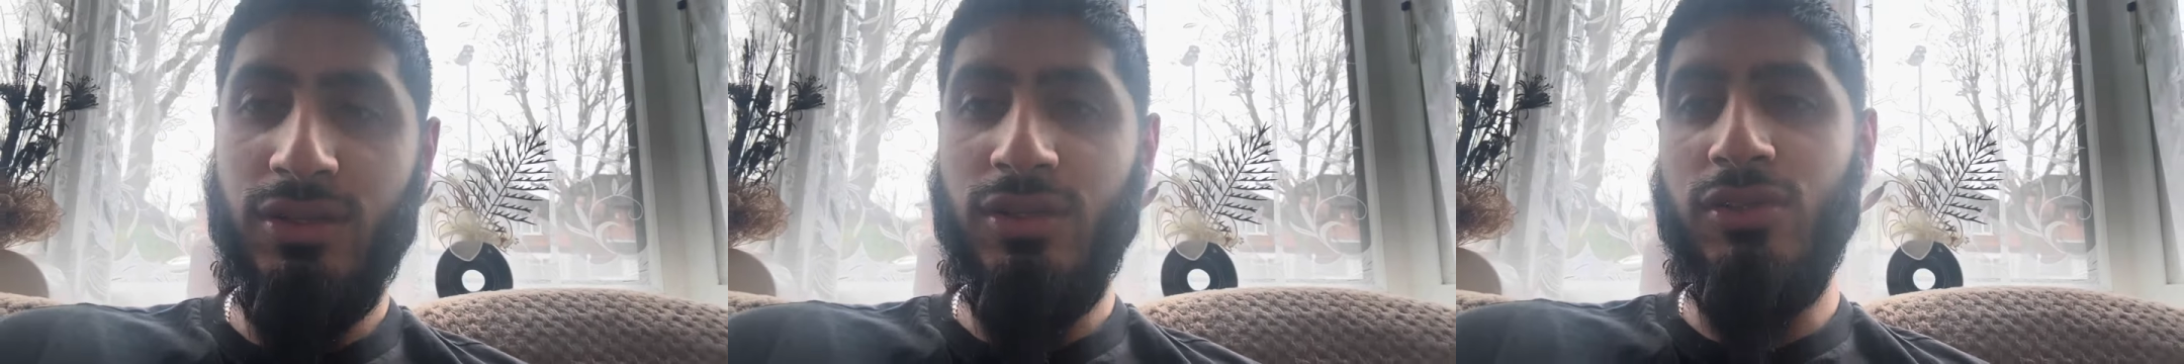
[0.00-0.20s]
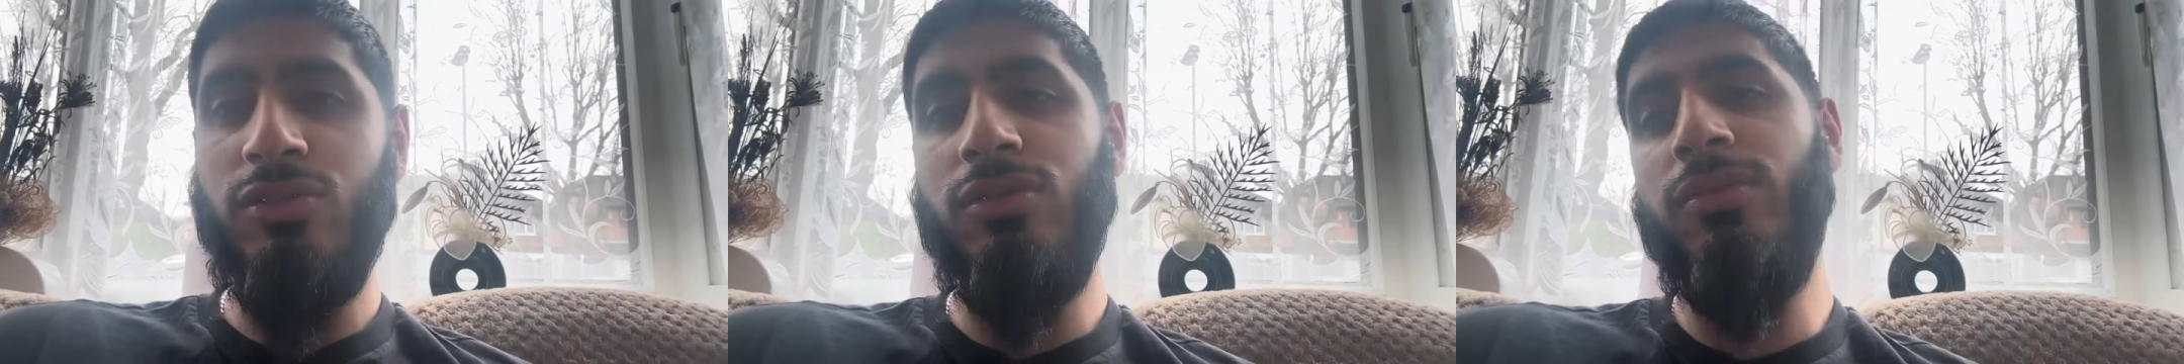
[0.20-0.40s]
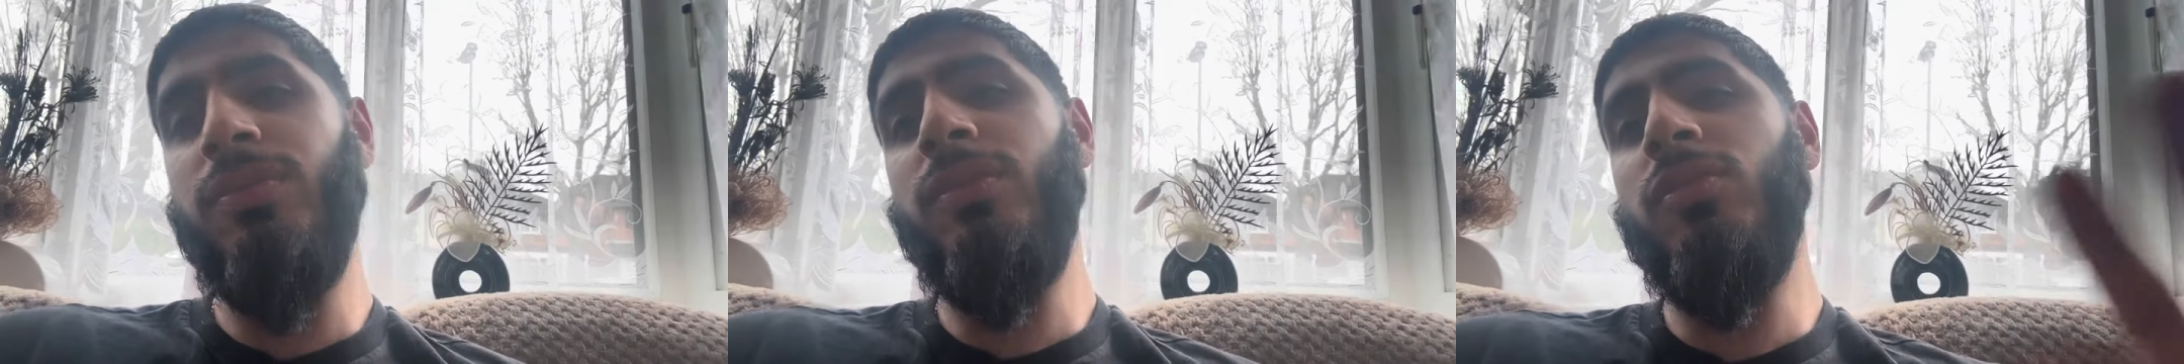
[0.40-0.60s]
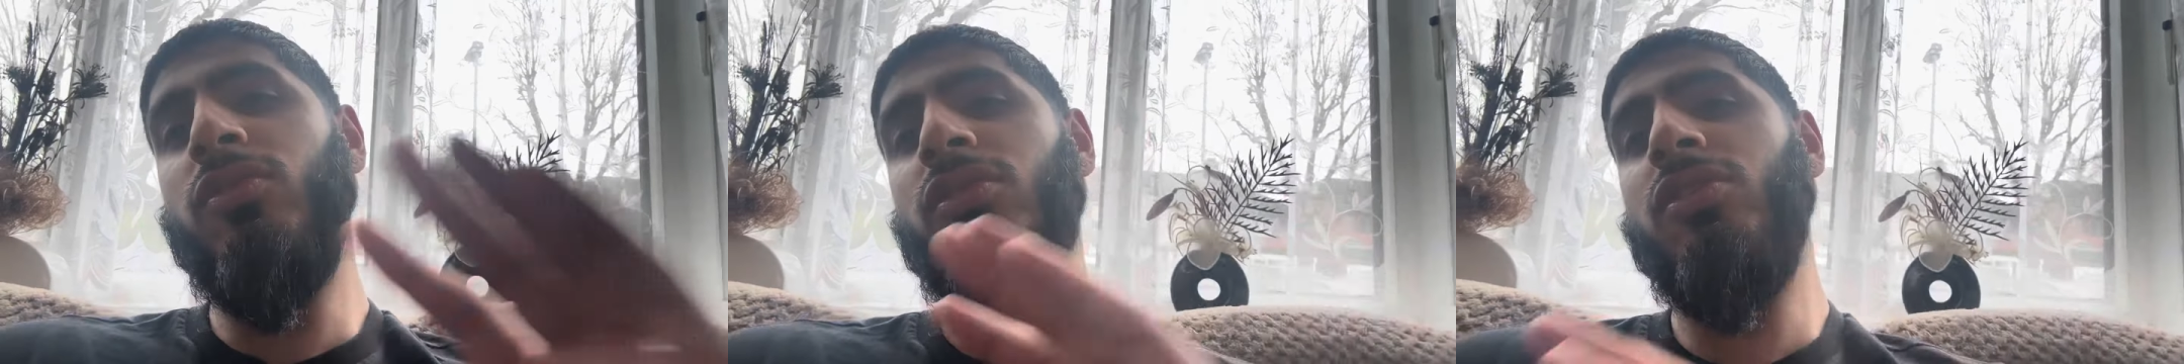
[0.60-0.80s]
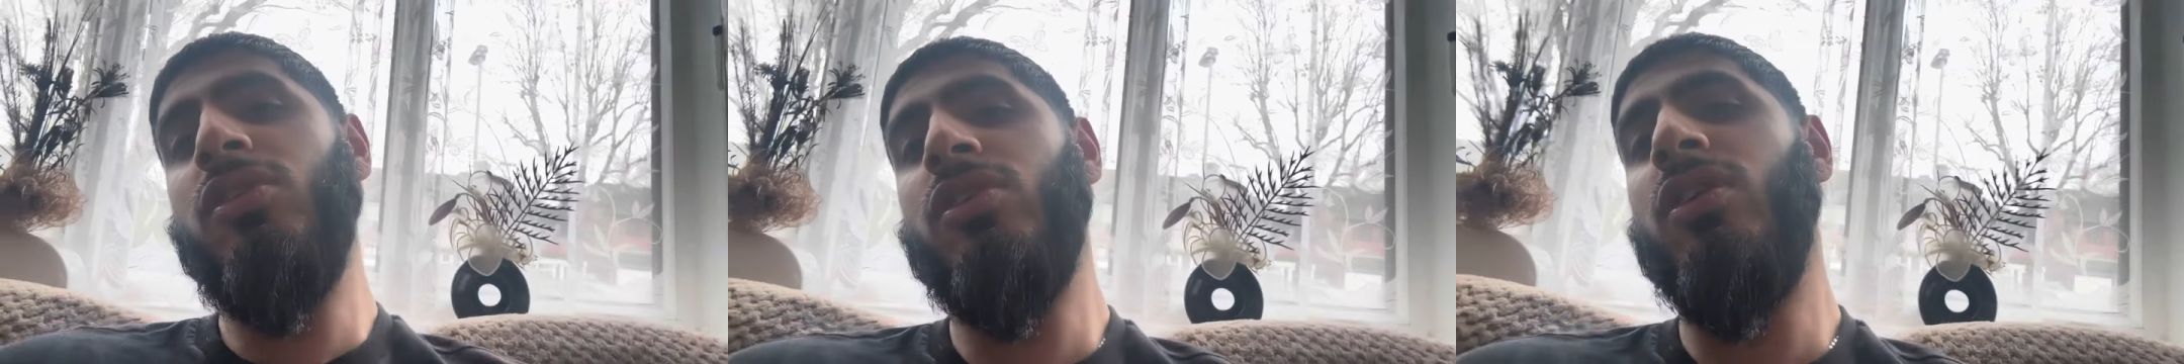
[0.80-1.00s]
some people call
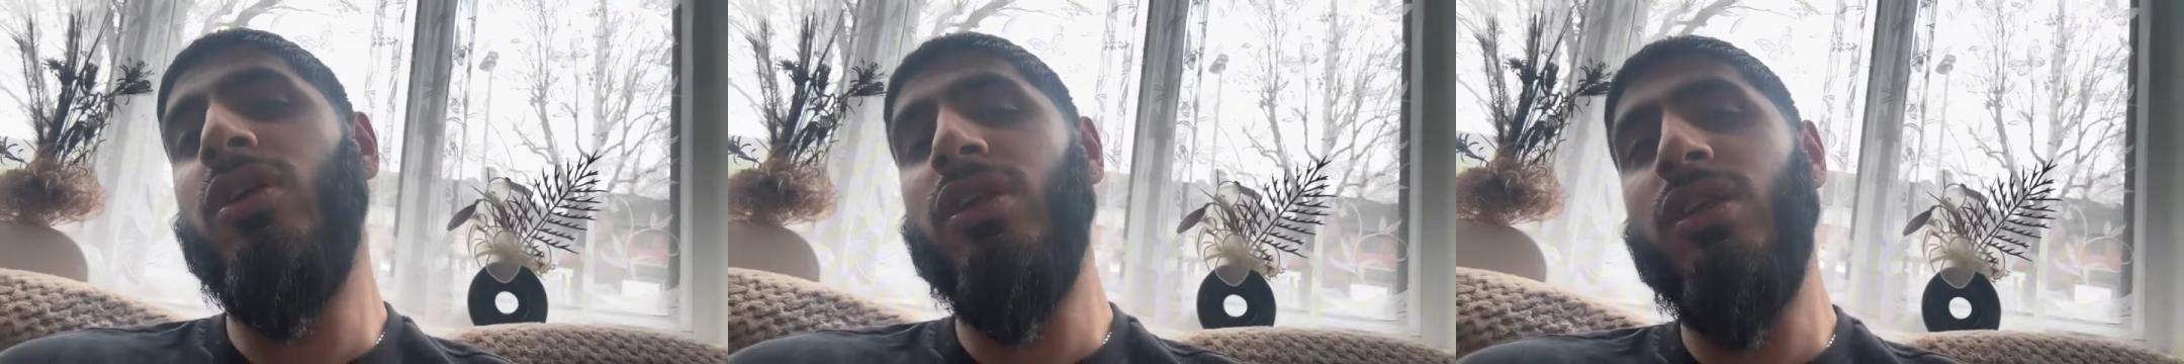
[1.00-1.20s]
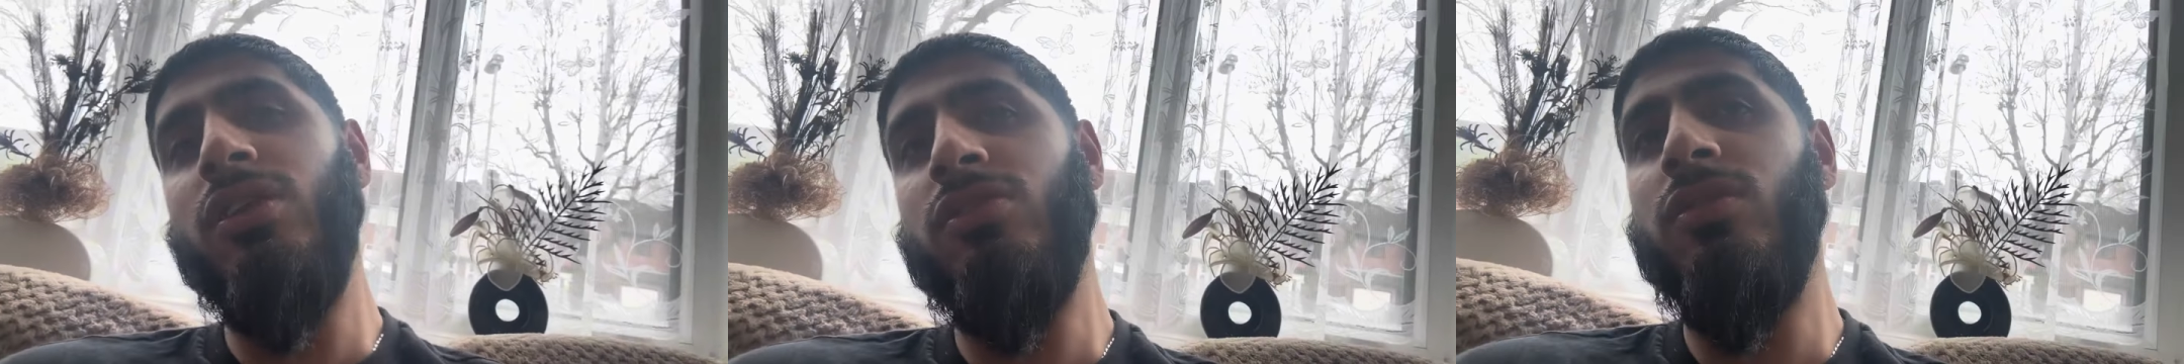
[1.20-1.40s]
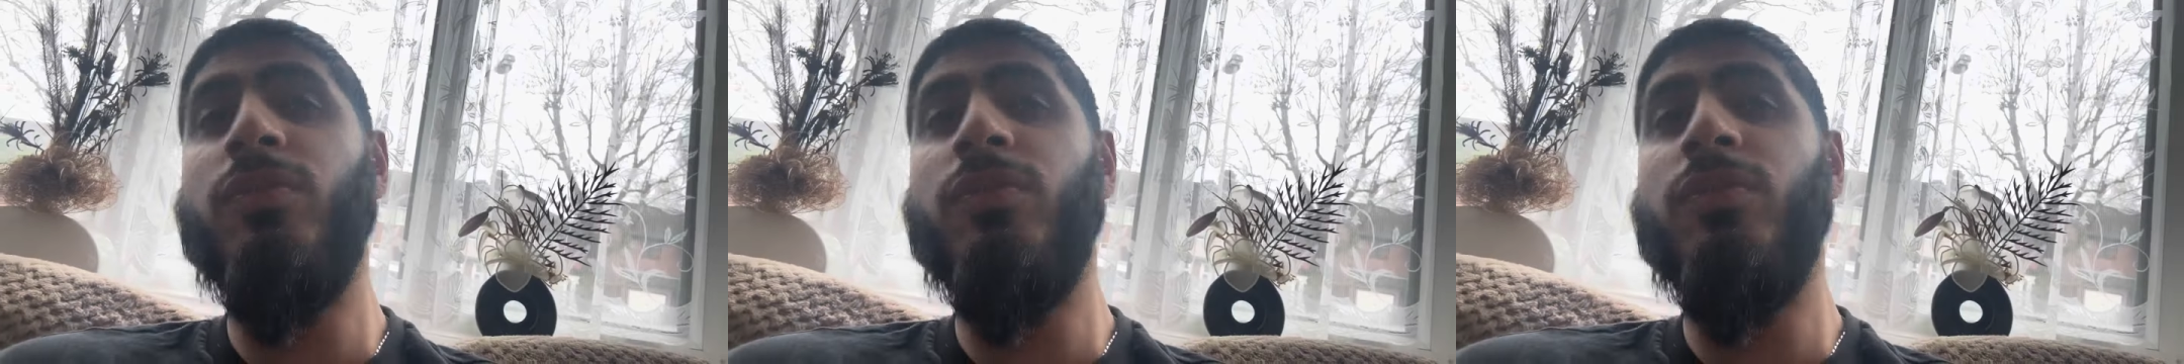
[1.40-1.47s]
it tagadi, some